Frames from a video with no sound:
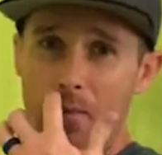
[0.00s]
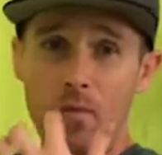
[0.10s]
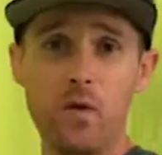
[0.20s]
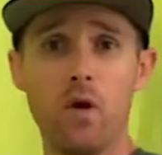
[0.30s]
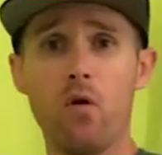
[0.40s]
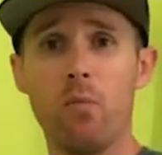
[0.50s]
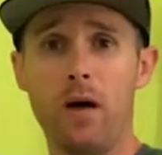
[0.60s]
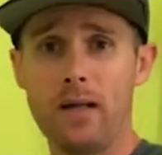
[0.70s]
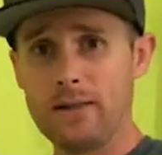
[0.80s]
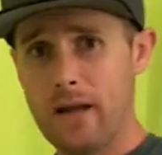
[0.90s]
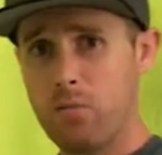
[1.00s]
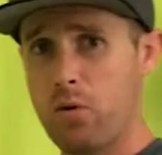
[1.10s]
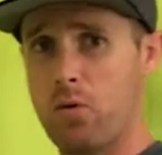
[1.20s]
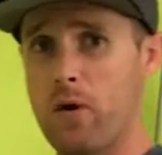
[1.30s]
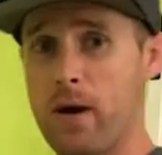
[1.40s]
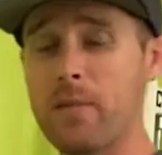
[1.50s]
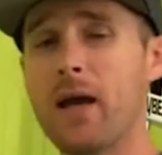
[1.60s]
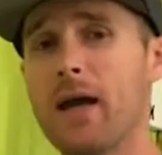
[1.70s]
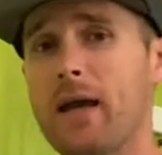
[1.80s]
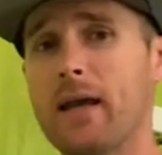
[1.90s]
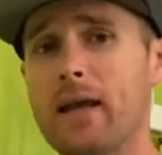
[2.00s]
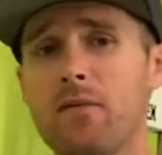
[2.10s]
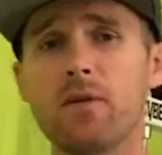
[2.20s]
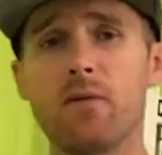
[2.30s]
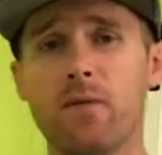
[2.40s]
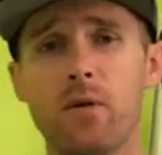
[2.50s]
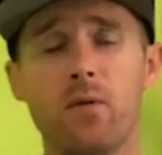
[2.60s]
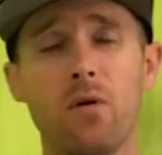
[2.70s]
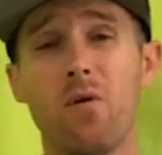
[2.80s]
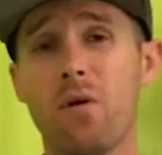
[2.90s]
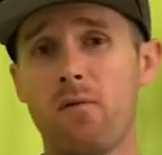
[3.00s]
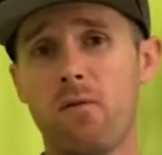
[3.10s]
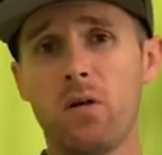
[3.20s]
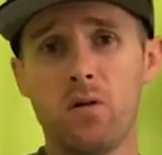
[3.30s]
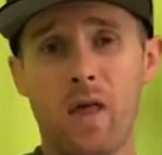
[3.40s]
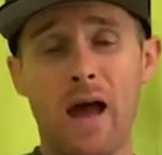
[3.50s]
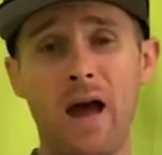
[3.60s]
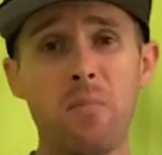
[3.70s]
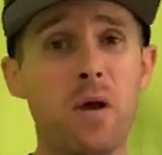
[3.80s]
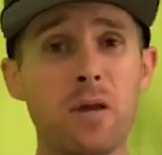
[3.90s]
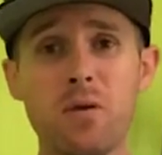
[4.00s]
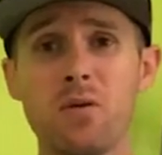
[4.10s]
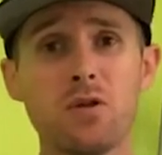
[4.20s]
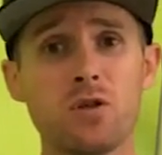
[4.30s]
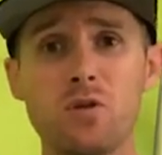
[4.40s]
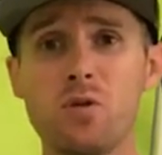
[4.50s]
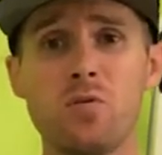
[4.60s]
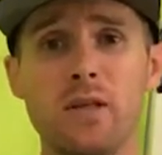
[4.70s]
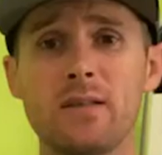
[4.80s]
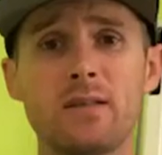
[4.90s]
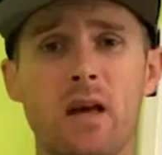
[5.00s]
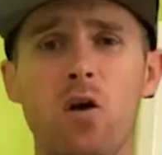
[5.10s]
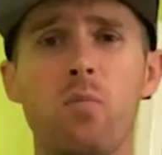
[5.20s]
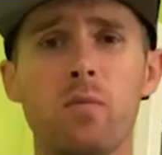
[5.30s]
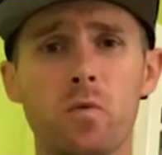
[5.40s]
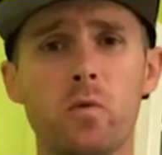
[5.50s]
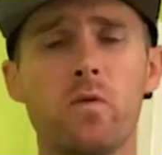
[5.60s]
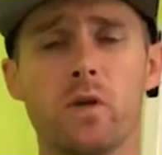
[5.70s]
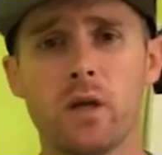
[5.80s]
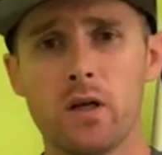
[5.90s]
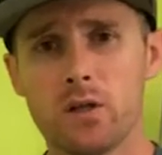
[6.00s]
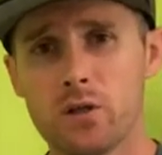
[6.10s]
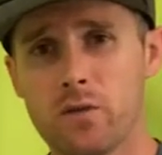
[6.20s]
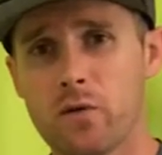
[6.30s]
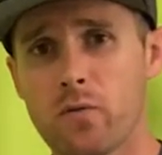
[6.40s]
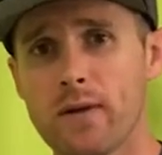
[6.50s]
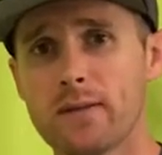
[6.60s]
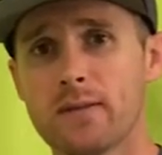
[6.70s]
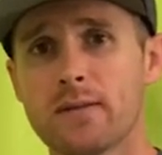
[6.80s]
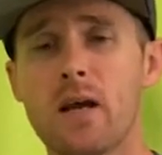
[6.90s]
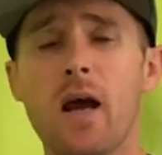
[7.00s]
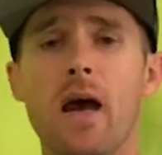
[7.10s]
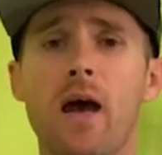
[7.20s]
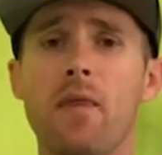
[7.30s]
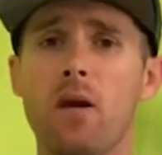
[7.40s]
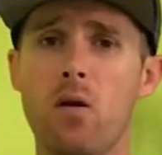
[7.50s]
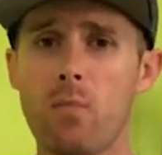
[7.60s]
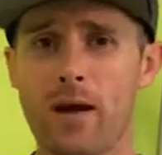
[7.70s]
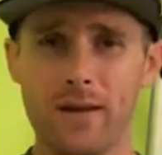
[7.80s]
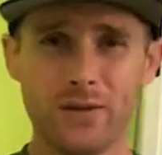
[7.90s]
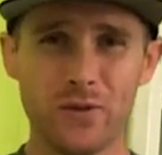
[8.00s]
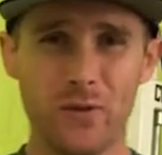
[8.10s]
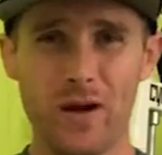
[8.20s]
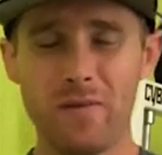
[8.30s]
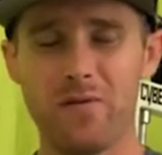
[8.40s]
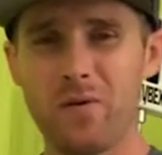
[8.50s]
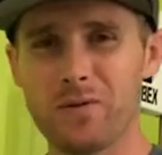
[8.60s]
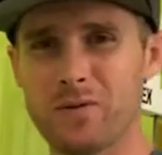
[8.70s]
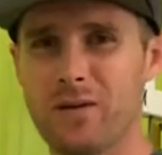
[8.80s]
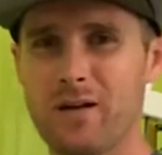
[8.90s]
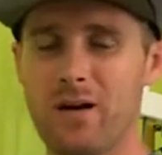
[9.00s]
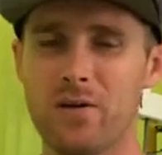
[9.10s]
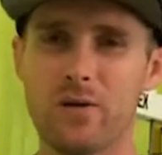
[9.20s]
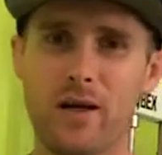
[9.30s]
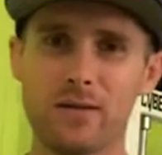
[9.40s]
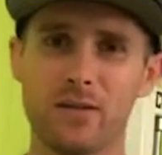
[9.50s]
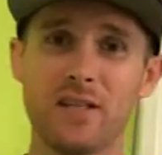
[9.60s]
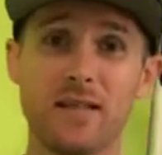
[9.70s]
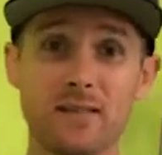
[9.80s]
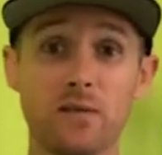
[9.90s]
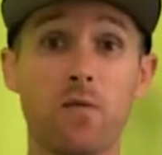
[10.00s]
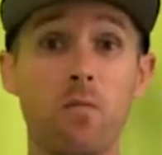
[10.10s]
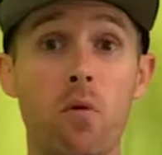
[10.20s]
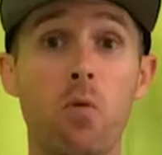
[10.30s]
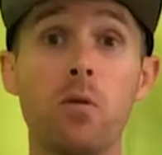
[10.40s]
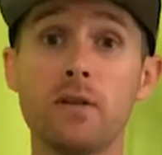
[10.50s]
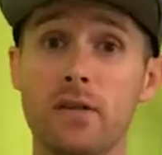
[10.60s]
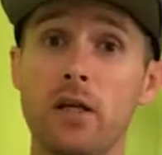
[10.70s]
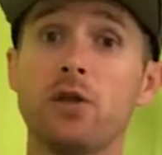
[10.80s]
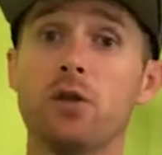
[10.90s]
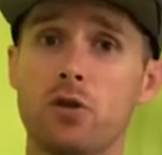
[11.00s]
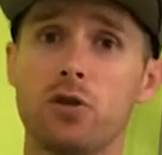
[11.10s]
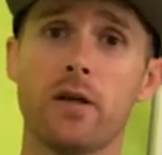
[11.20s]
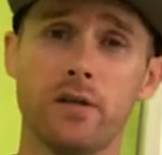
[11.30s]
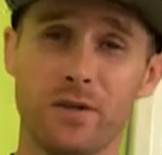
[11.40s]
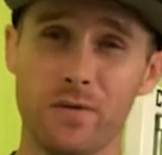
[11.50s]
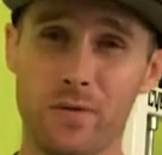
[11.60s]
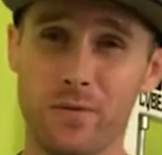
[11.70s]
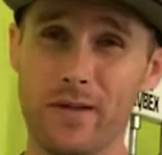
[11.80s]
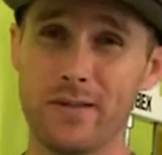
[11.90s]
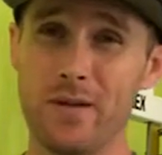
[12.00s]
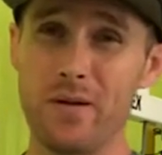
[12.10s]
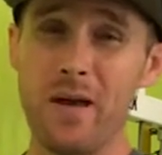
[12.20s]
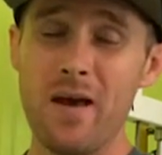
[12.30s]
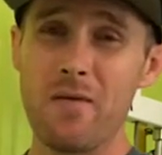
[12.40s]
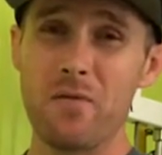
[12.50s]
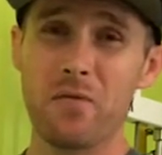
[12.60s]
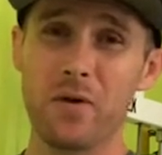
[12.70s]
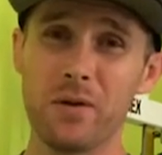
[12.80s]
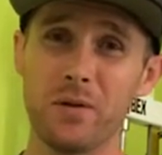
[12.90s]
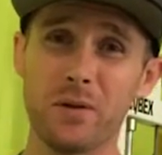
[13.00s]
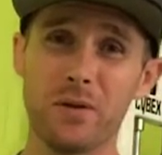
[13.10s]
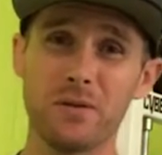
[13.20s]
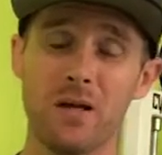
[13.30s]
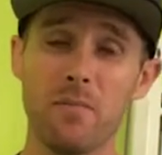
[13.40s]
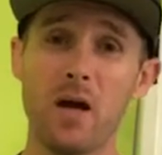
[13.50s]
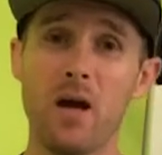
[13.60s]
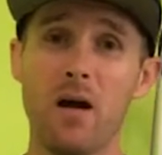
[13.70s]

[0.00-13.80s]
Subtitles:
for the home body skate program. Even if you don't follow the app, you can just do these to help improve the condition of your wrists. And then on my Instagram, I've also done other exercises for mobilization and stretches for the wrist. So feel free to look those up